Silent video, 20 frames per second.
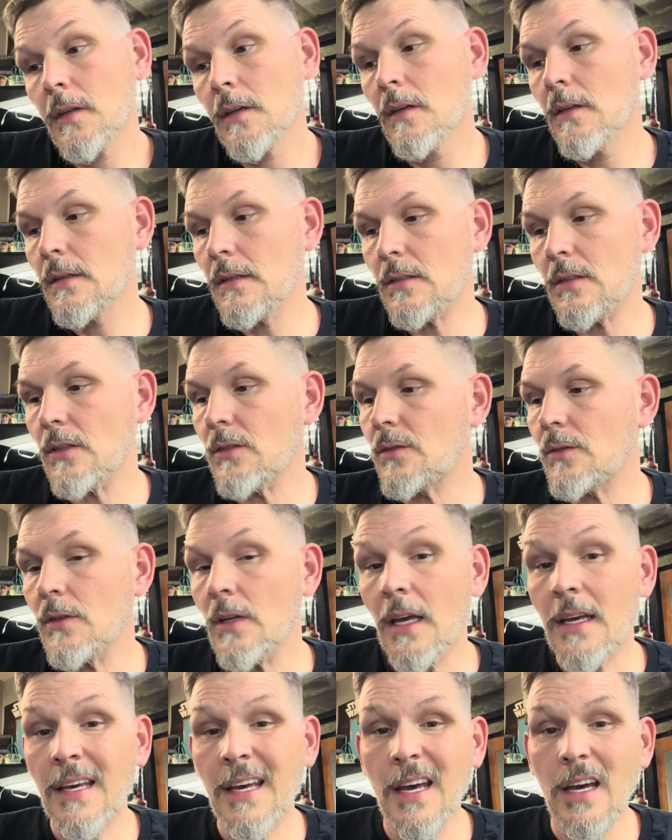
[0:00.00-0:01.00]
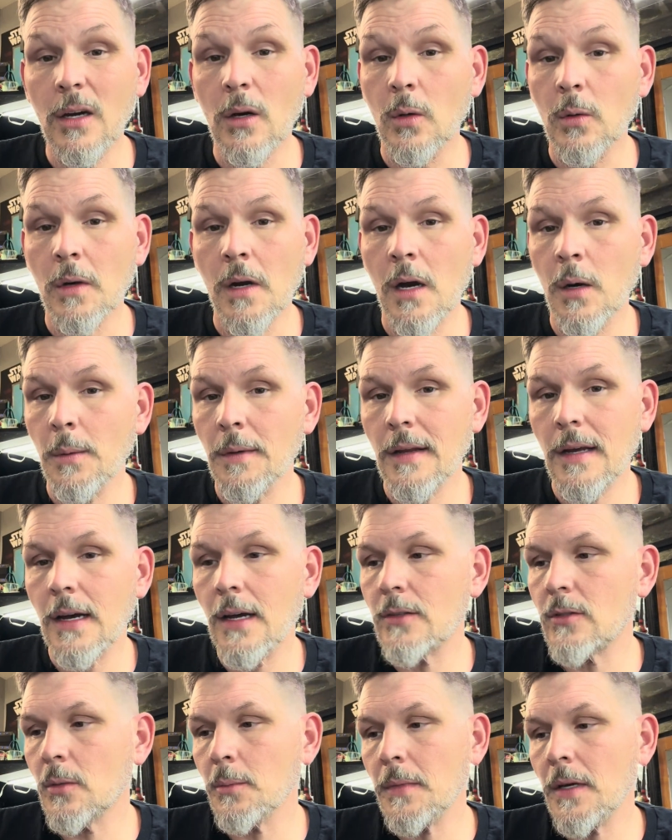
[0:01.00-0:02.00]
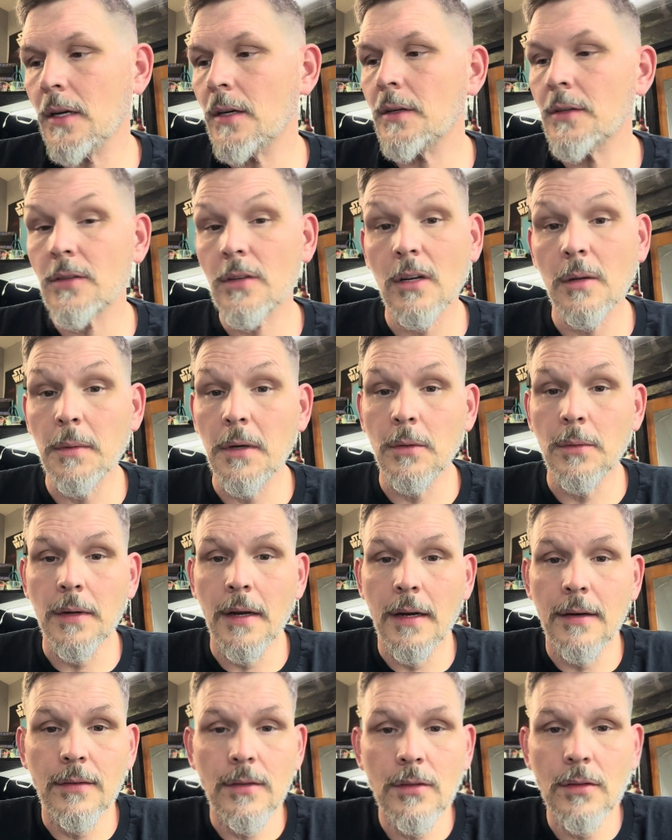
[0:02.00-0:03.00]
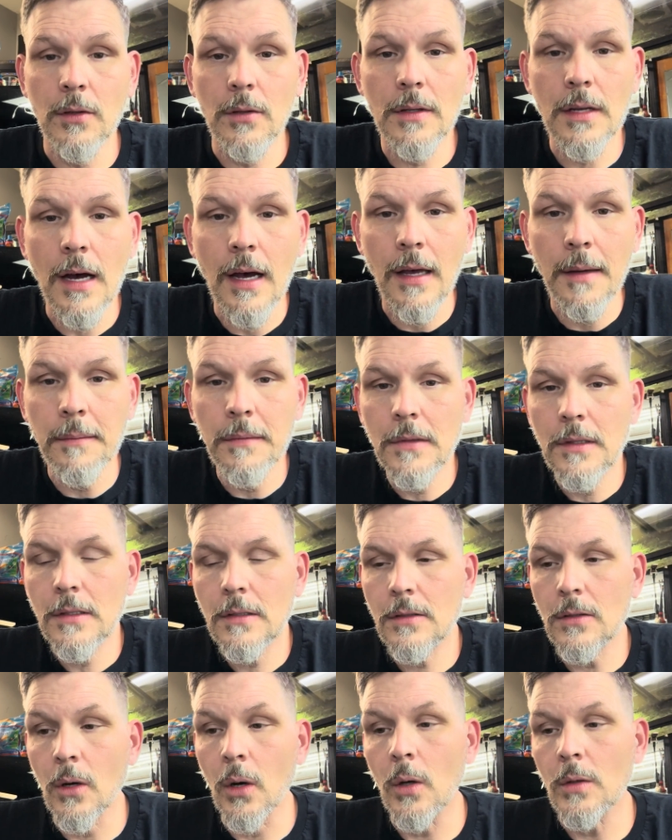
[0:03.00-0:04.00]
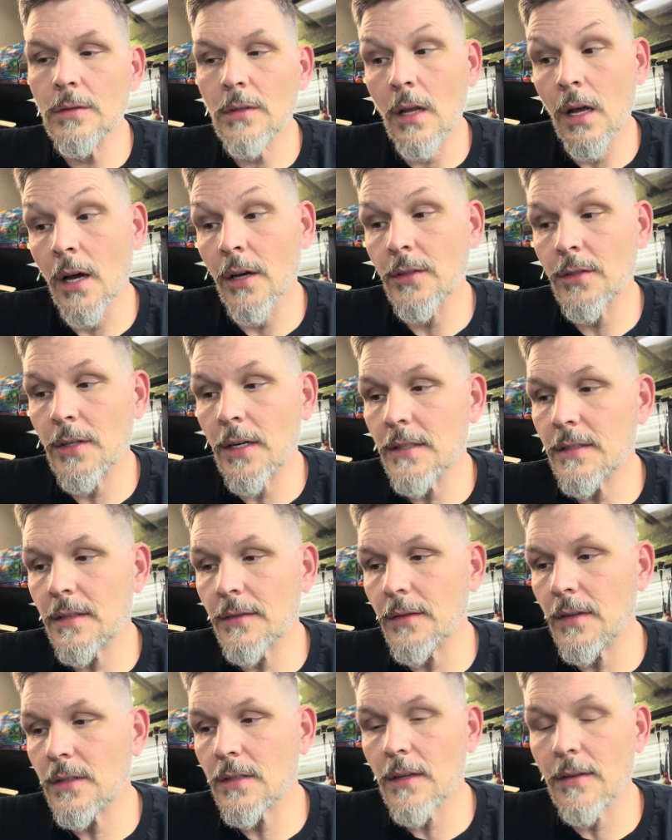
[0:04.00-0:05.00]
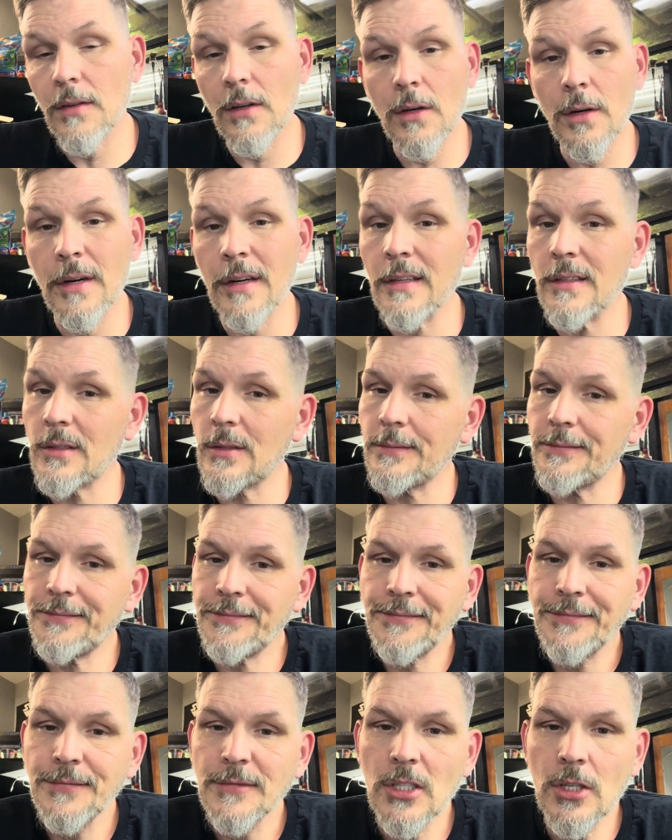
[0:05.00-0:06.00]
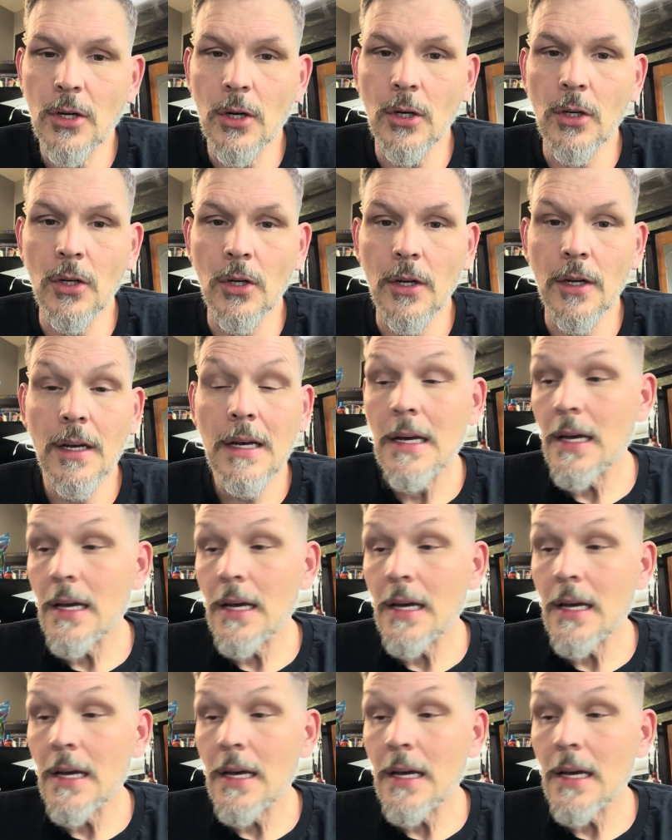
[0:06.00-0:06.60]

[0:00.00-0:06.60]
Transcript: It's just, you can't go wrong with a hydrometer. It's going to be right every single time. So as long as you're at 77 degrees, you're good.